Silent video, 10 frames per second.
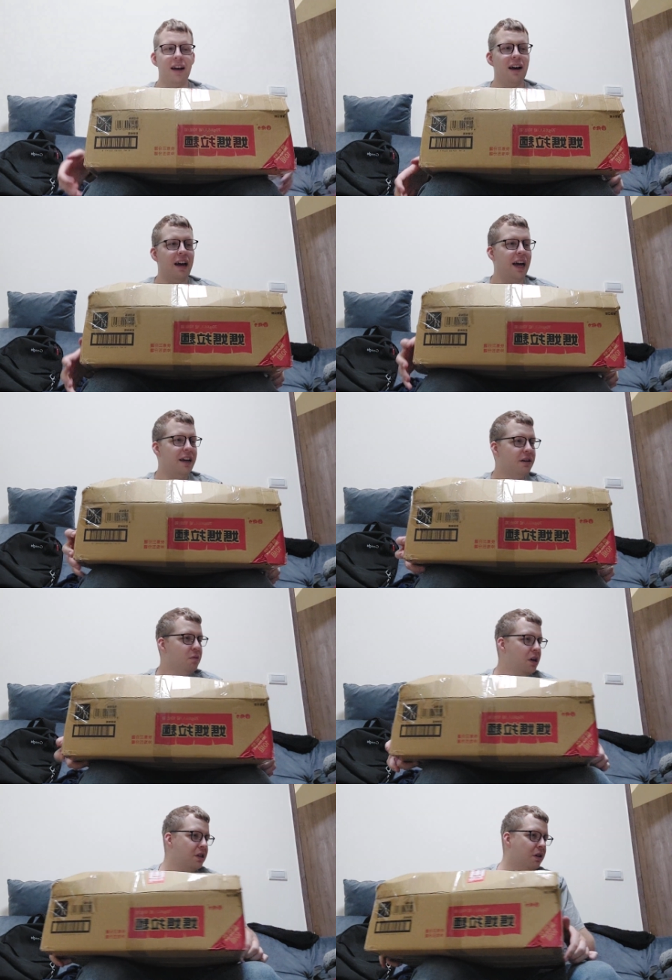Alright,
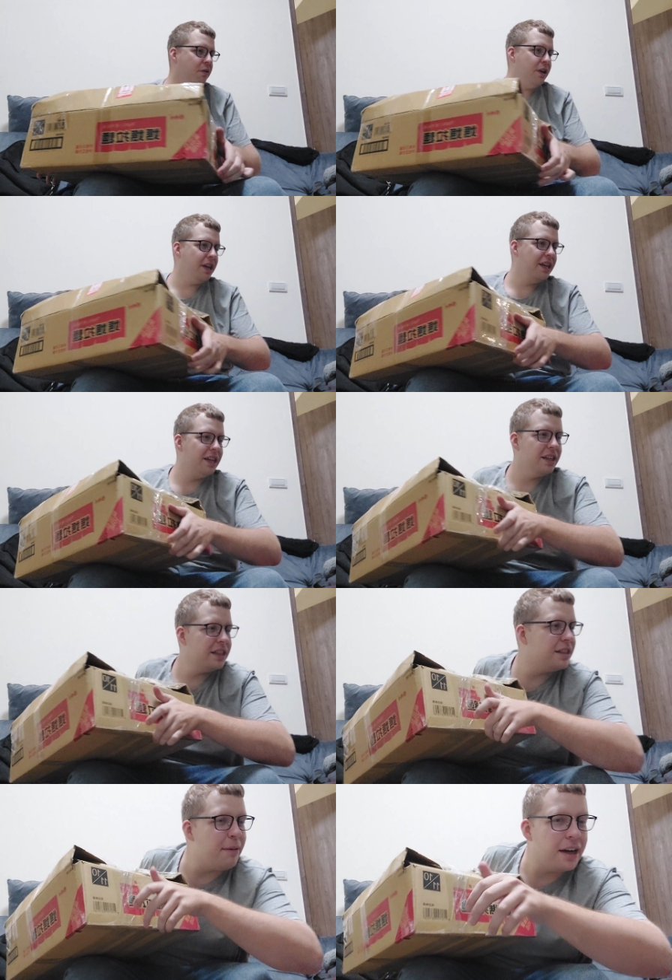what is it, Luffy?
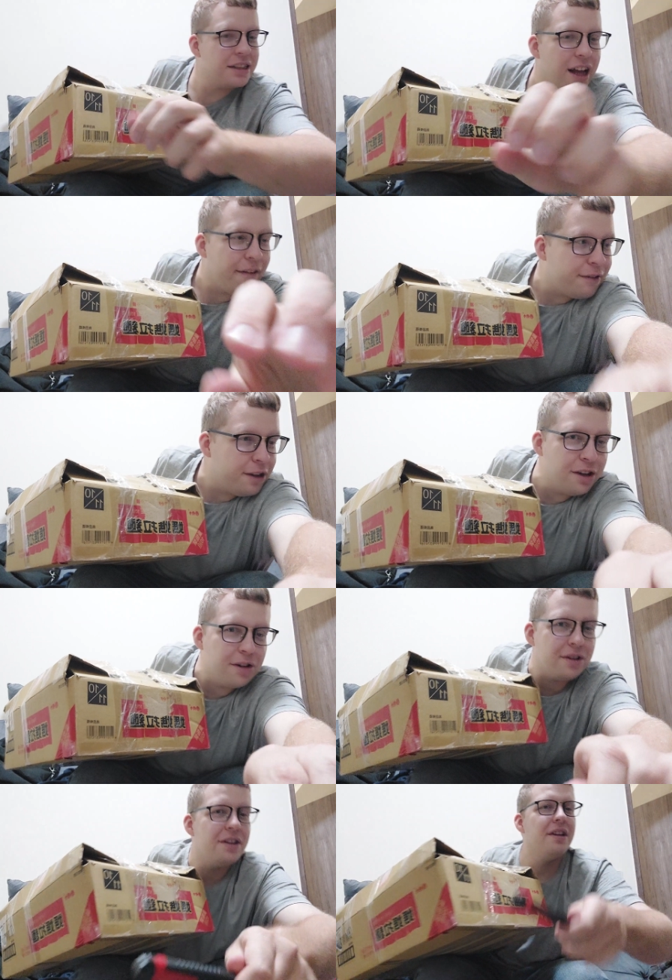This box is not for you.
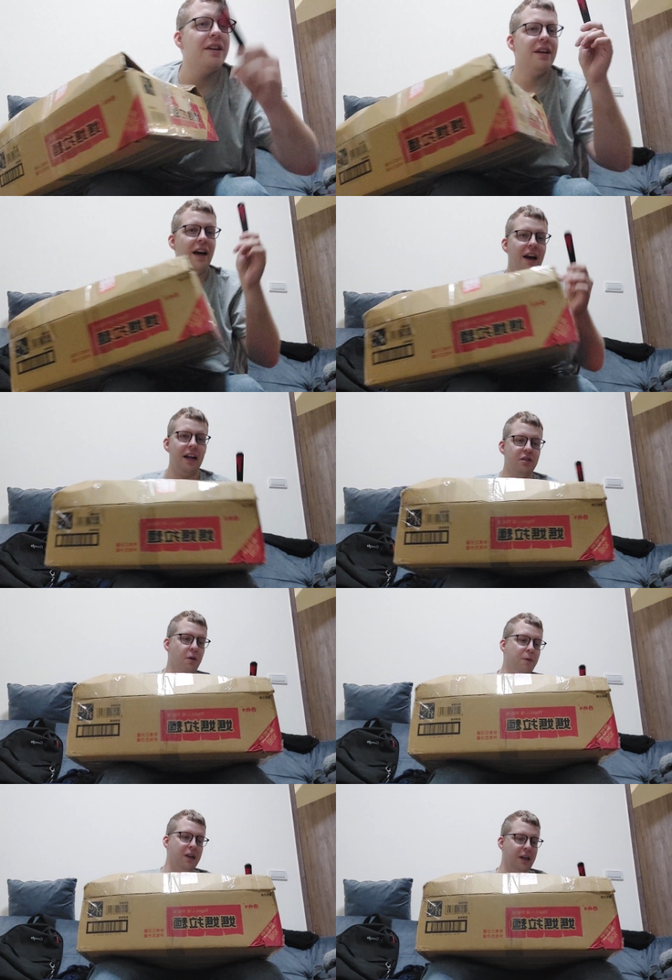Alright, let's
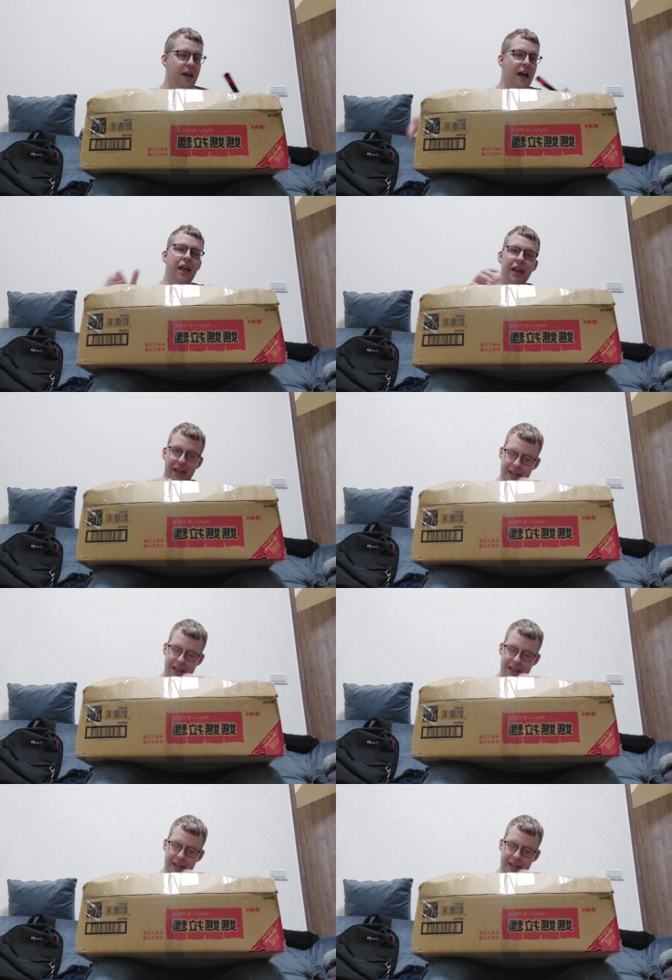open it, huh?